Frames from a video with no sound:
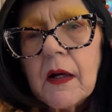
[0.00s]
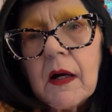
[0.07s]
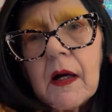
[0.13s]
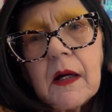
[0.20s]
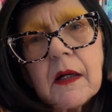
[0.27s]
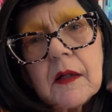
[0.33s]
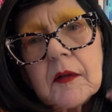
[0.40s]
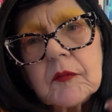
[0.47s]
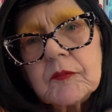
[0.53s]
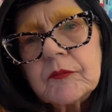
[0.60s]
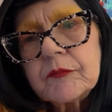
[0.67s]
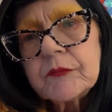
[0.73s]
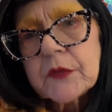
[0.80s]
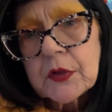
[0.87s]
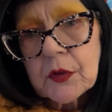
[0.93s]

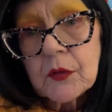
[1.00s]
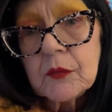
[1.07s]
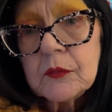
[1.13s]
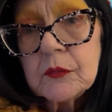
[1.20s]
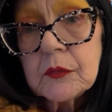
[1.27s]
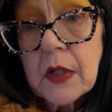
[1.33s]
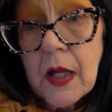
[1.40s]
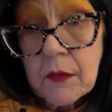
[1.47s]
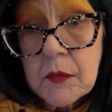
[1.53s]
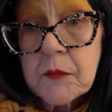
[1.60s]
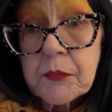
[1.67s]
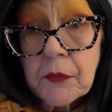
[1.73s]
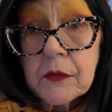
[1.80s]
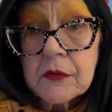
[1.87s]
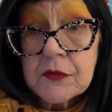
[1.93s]
how
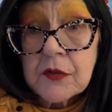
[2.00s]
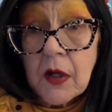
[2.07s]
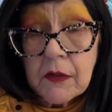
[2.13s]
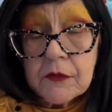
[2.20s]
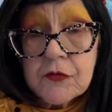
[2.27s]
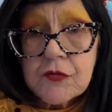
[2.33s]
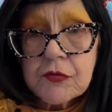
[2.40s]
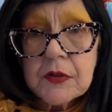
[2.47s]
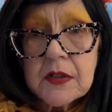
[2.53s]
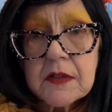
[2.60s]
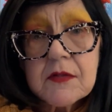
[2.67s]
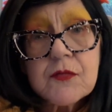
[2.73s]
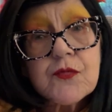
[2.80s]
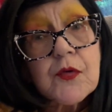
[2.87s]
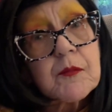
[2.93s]
important Dollar Tree
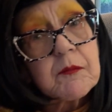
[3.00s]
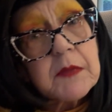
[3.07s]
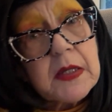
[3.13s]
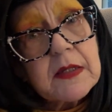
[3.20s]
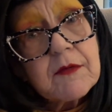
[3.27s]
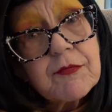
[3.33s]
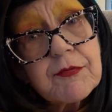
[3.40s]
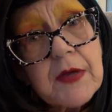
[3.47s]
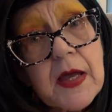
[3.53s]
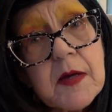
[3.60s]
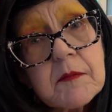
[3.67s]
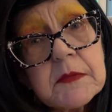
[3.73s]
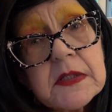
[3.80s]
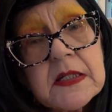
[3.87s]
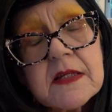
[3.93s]
is for many
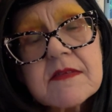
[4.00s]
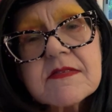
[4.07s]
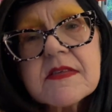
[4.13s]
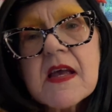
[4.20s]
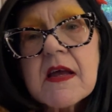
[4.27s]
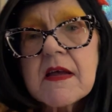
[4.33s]
families,